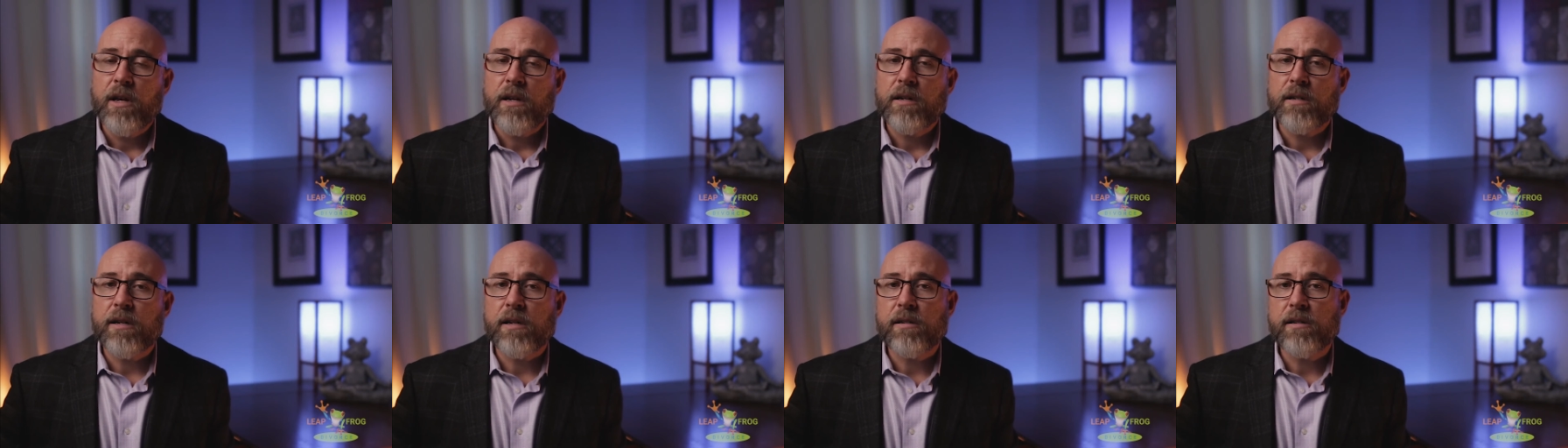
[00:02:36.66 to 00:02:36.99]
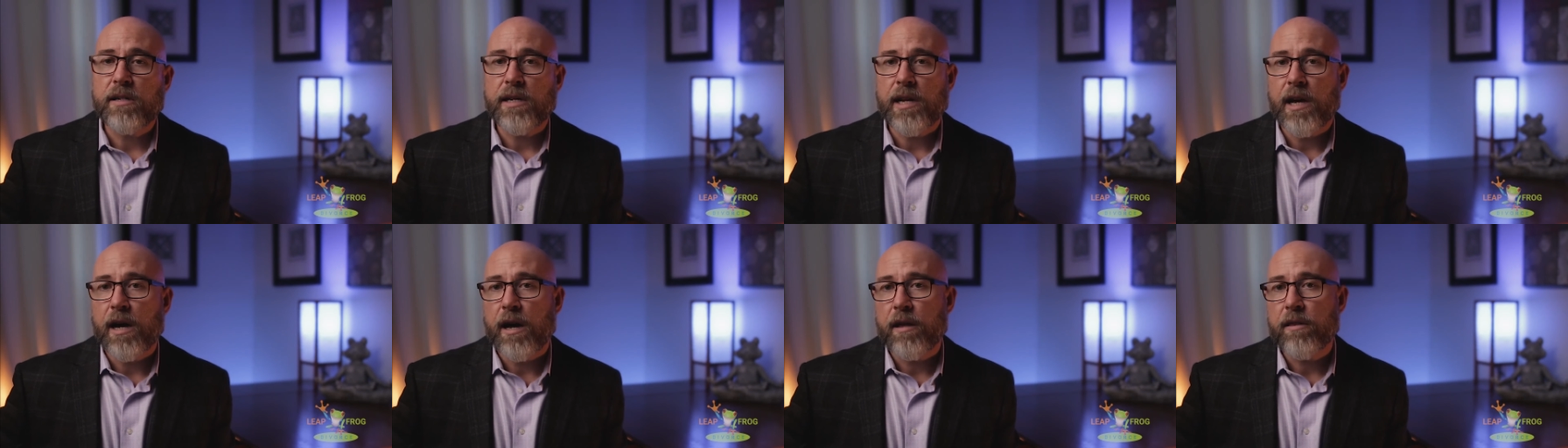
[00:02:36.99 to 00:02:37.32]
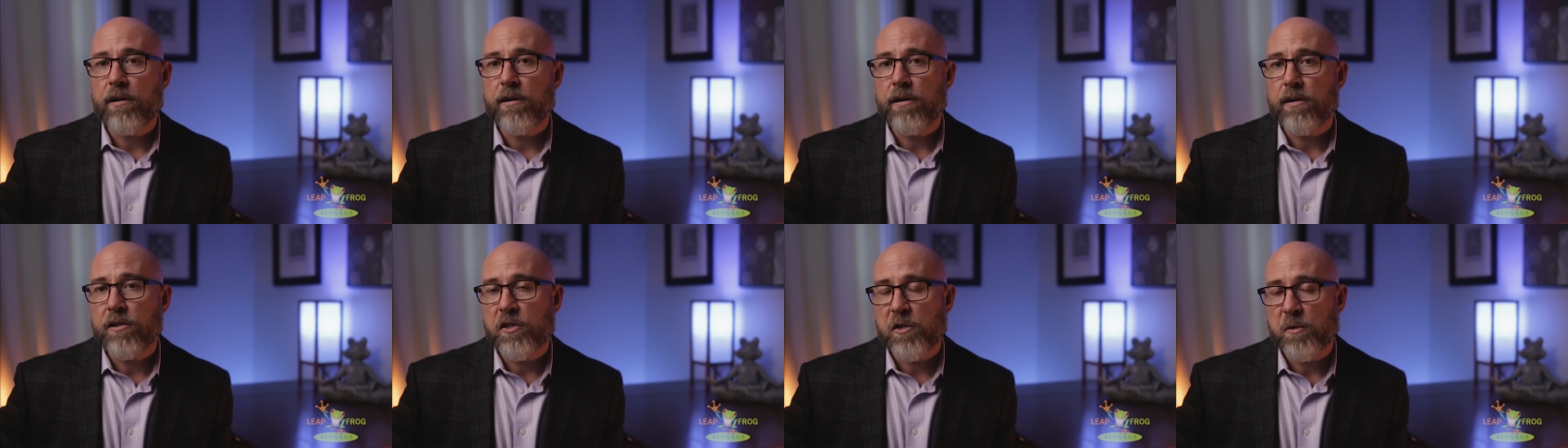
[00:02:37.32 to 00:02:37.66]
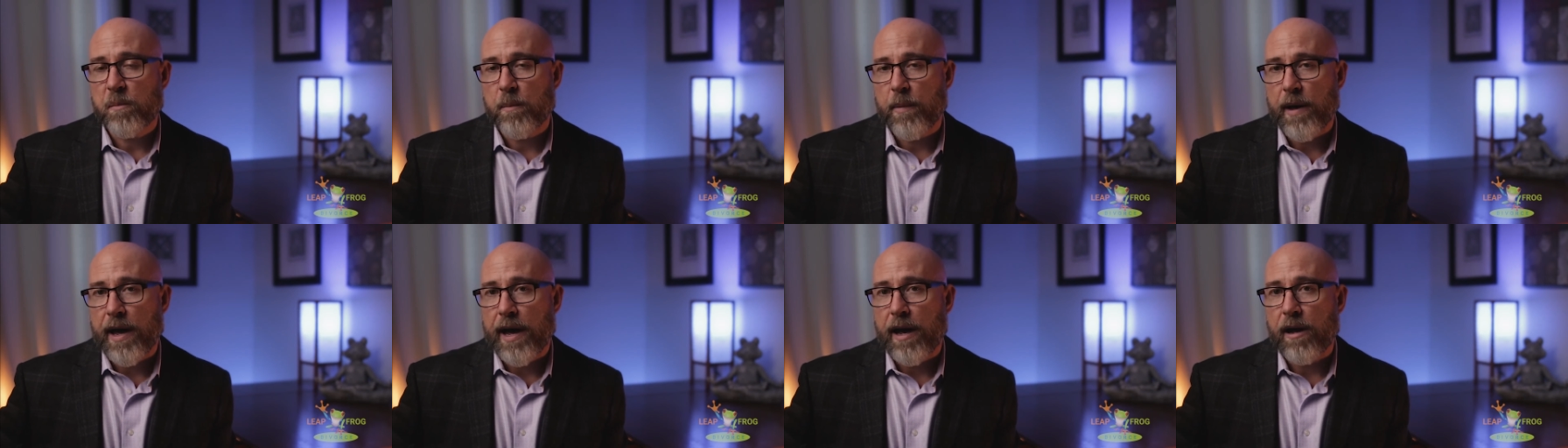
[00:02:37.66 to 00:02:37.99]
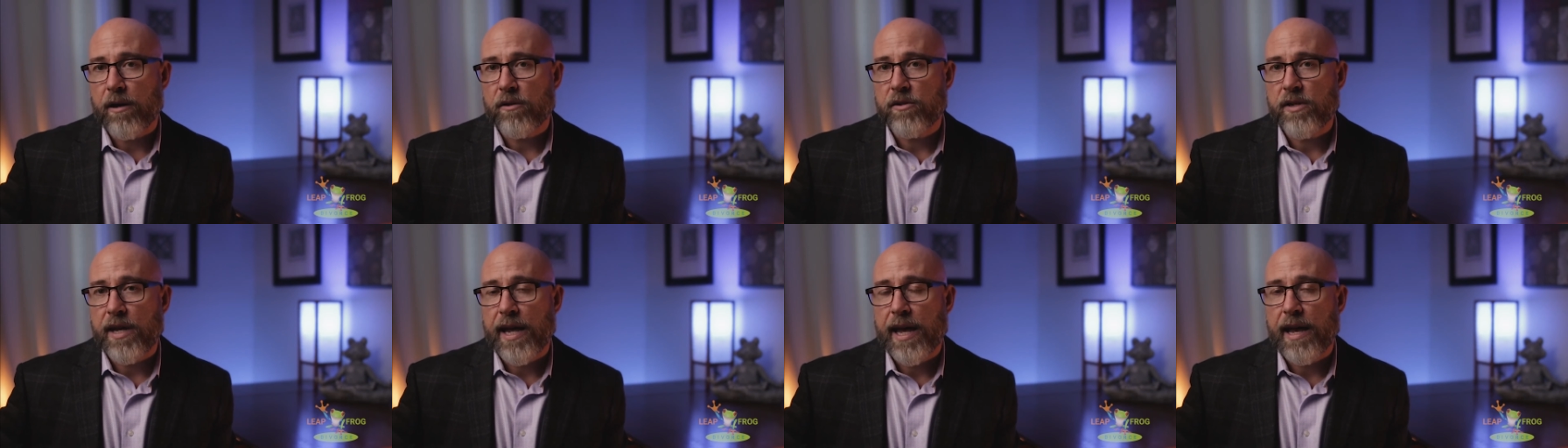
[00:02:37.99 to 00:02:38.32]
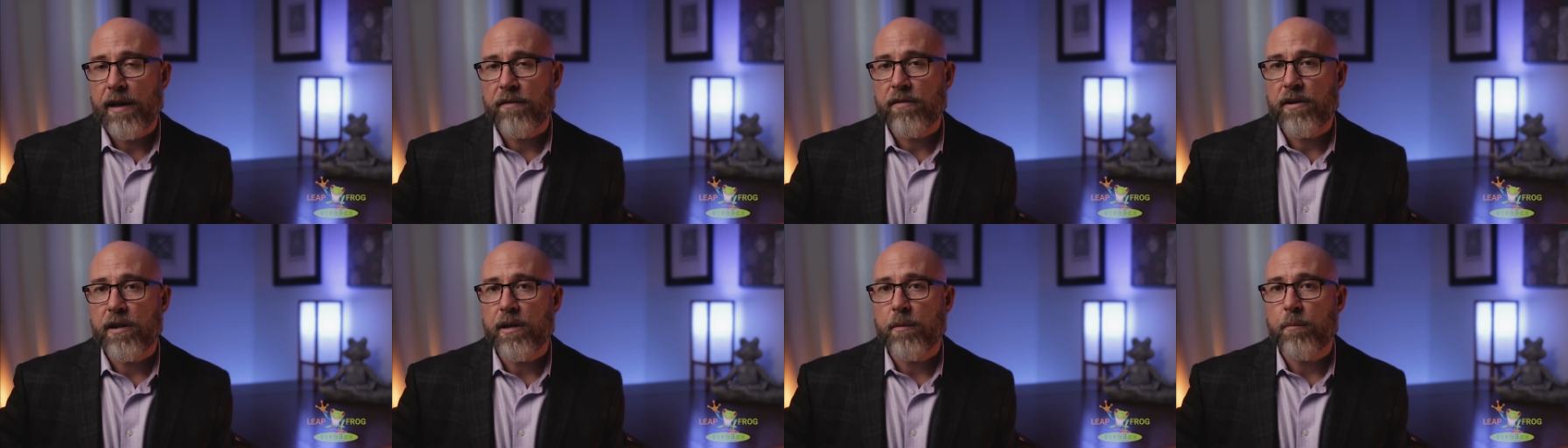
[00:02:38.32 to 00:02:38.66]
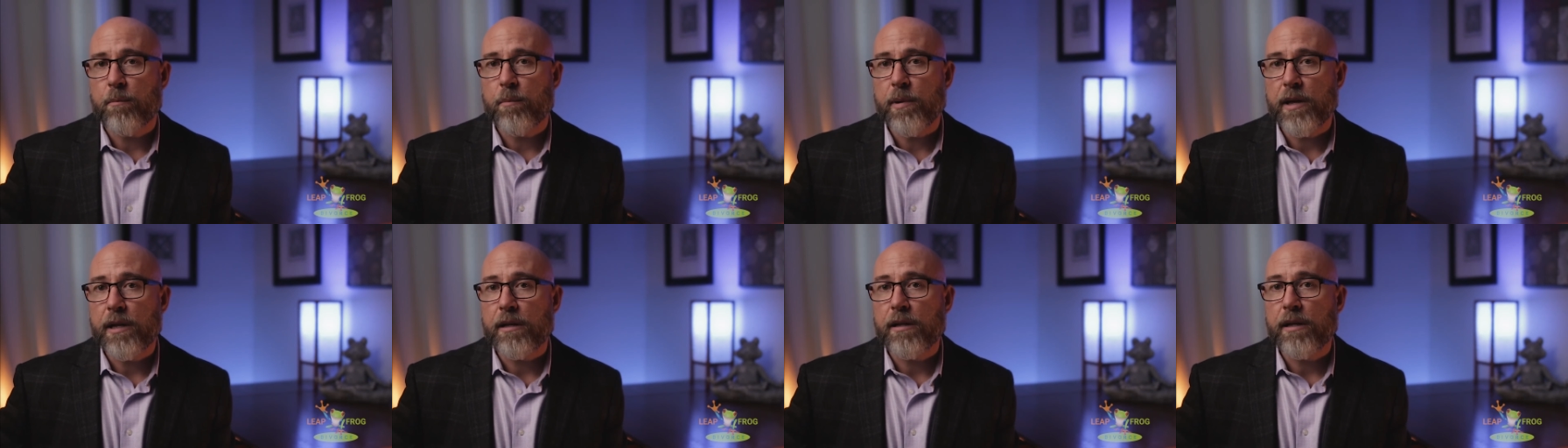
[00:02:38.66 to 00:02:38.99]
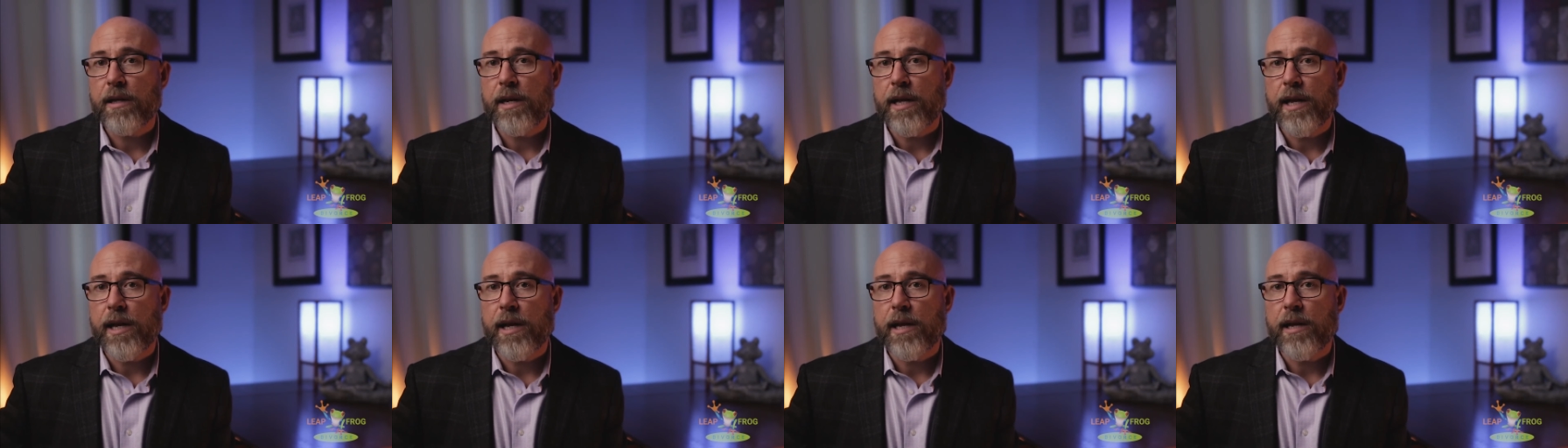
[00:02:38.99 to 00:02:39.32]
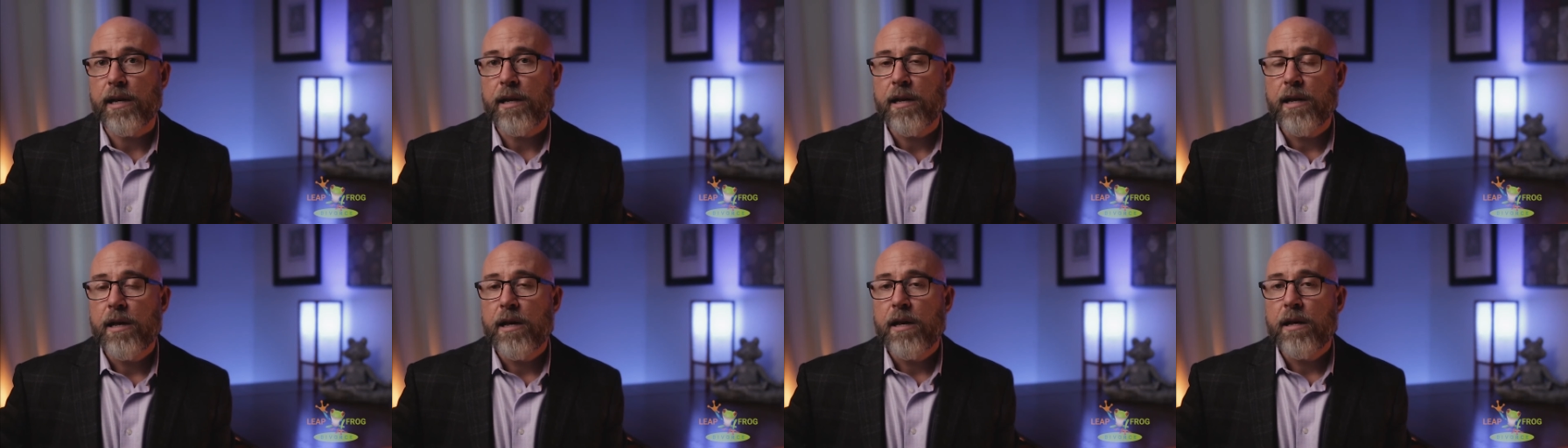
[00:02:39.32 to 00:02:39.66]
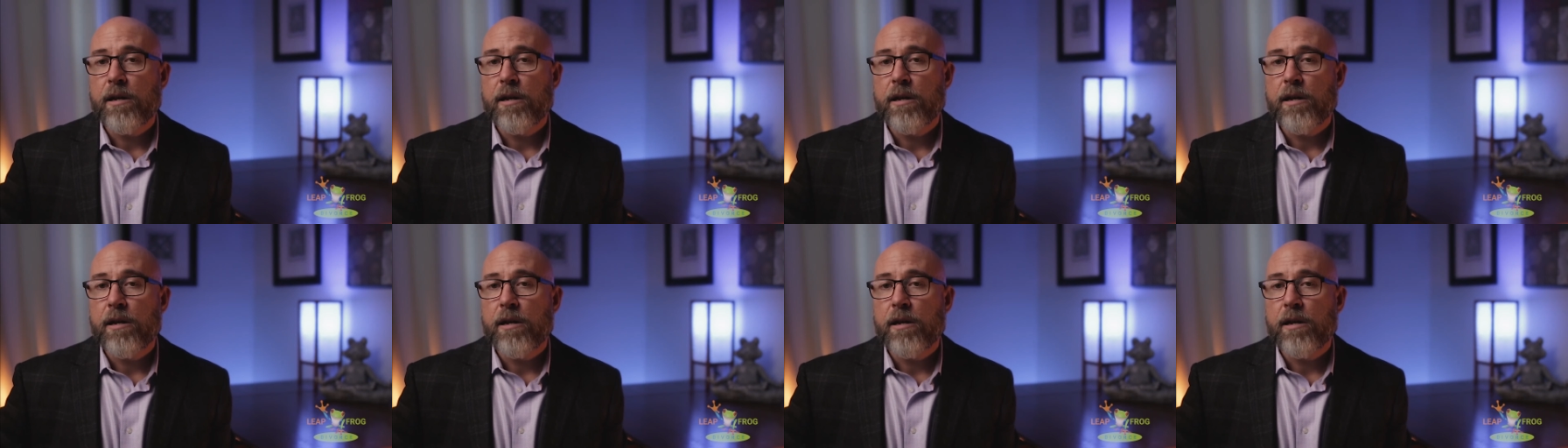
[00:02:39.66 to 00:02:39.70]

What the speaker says: does the other spouse have an ability